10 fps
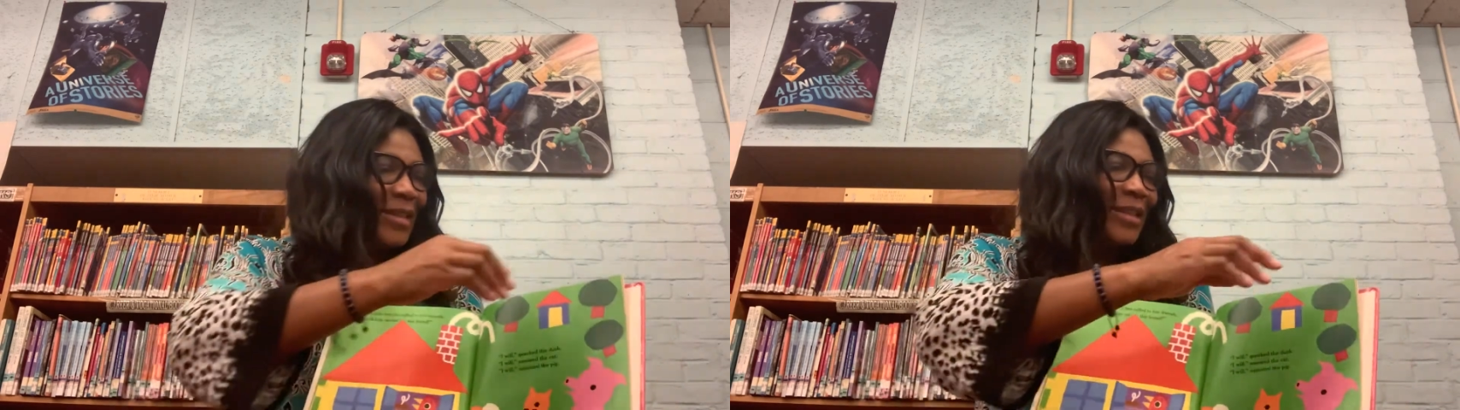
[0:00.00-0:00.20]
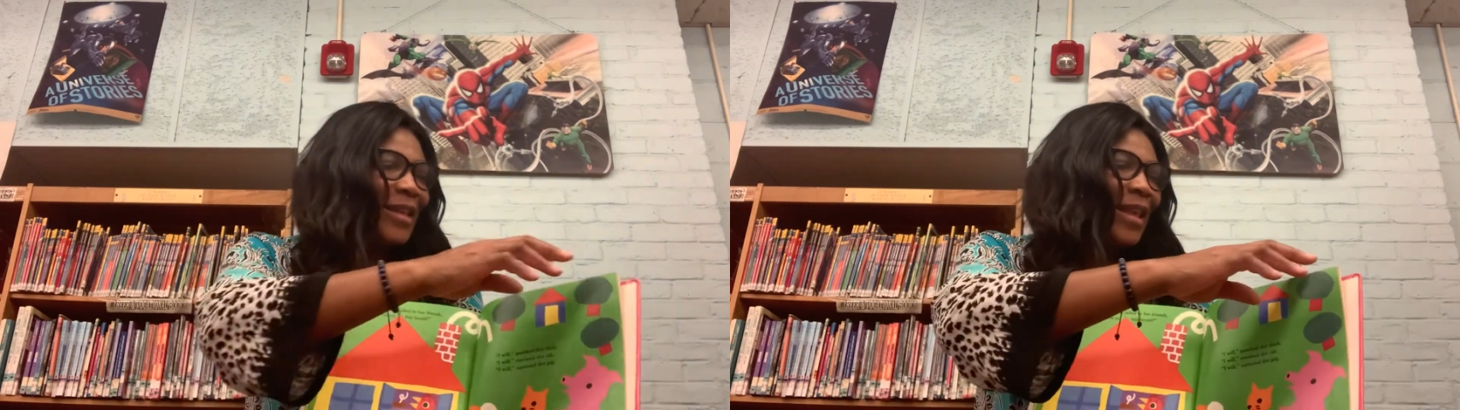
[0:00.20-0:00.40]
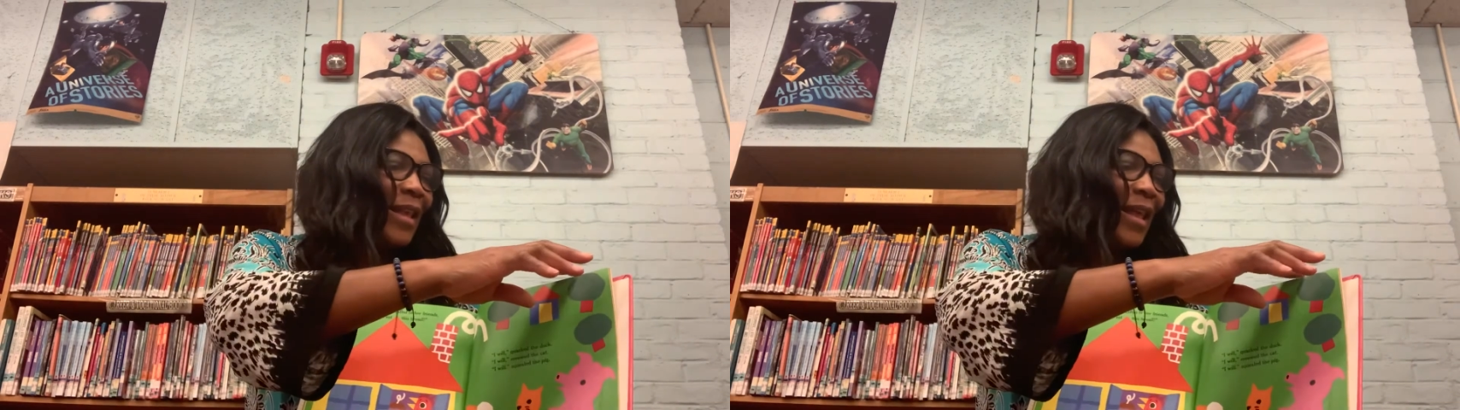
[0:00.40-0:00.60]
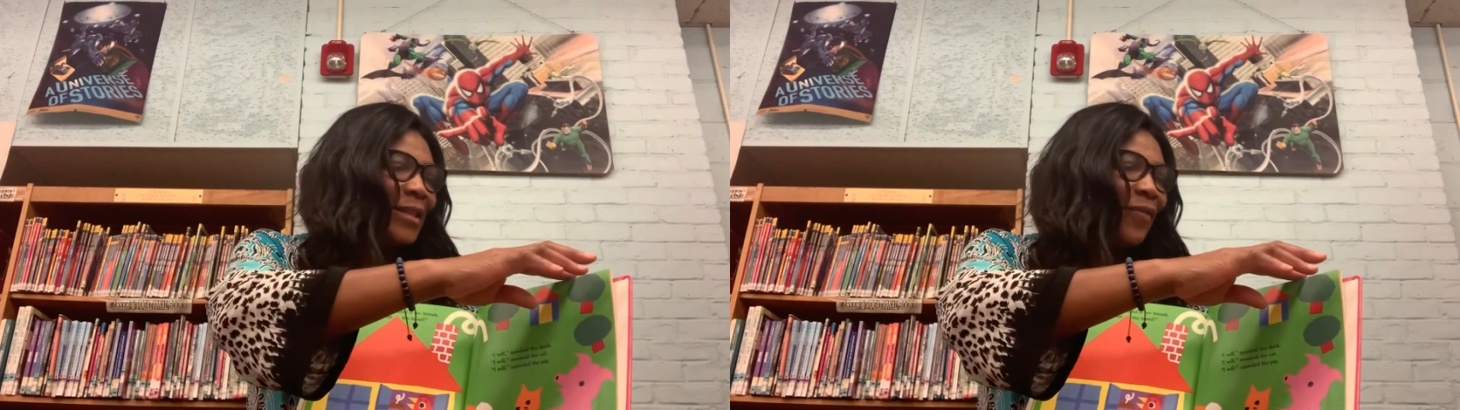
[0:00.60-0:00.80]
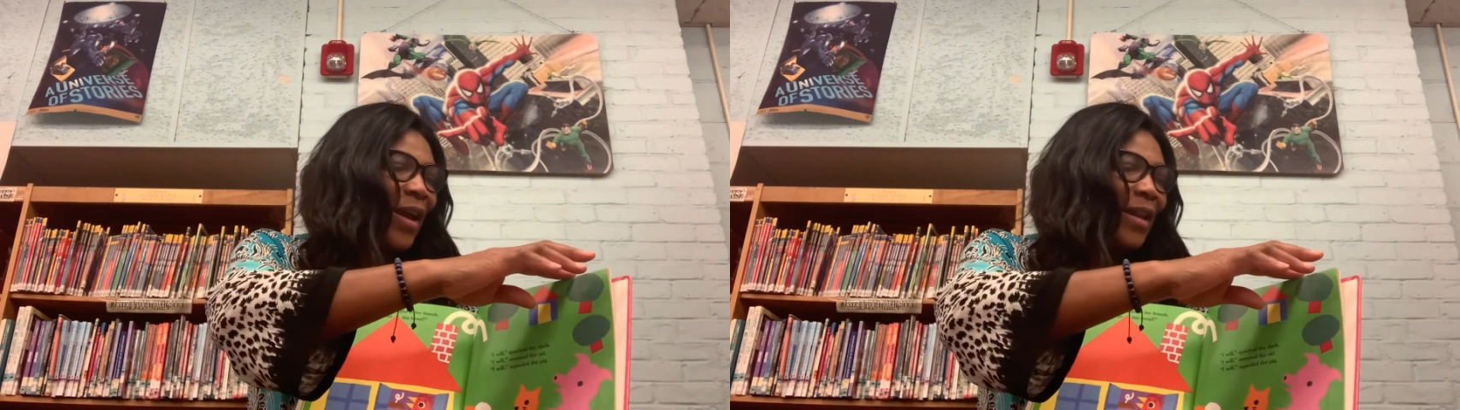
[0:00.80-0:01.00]
see.
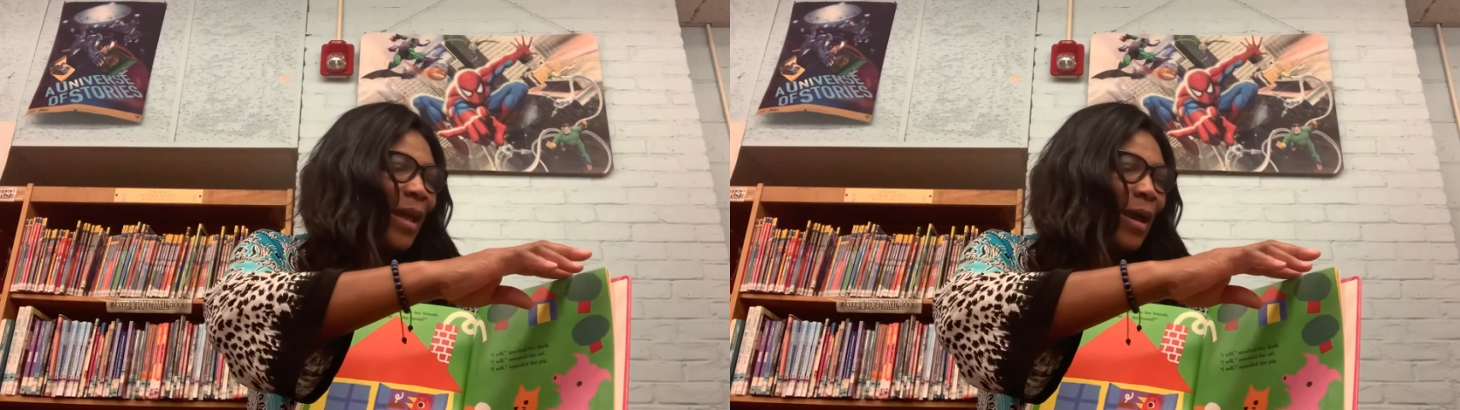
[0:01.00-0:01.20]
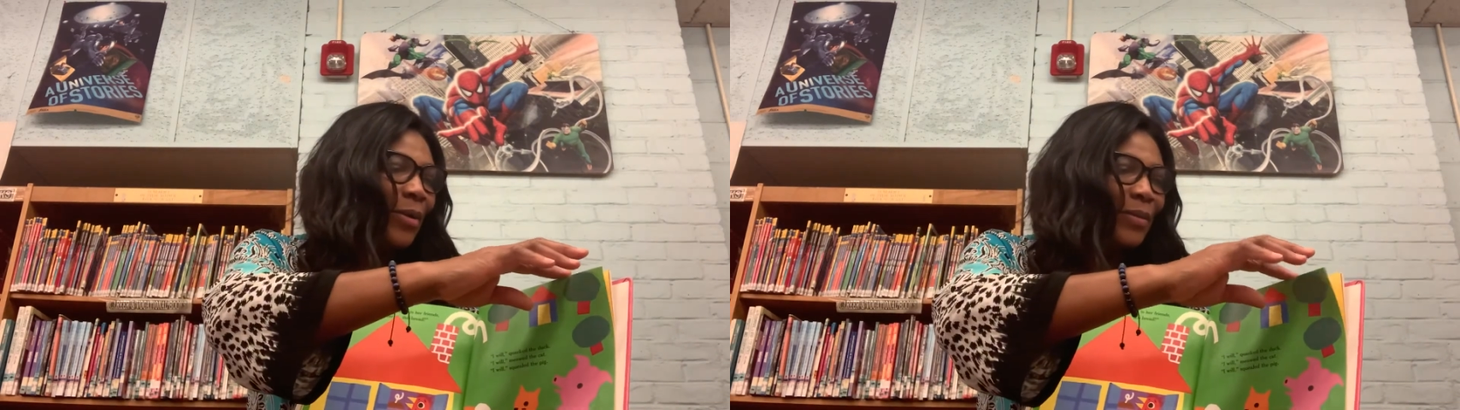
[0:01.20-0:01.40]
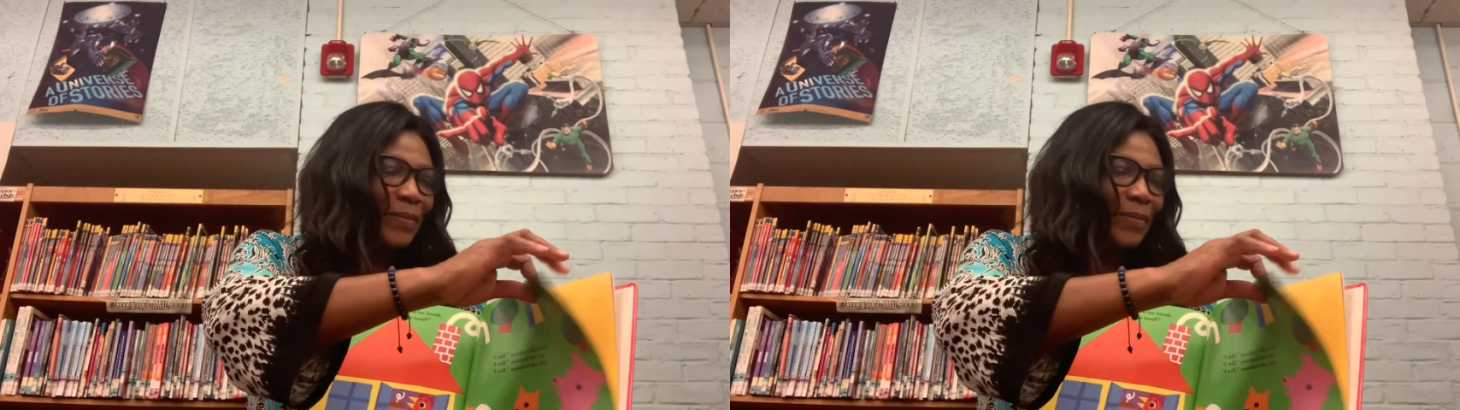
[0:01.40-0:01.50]
Let's find out.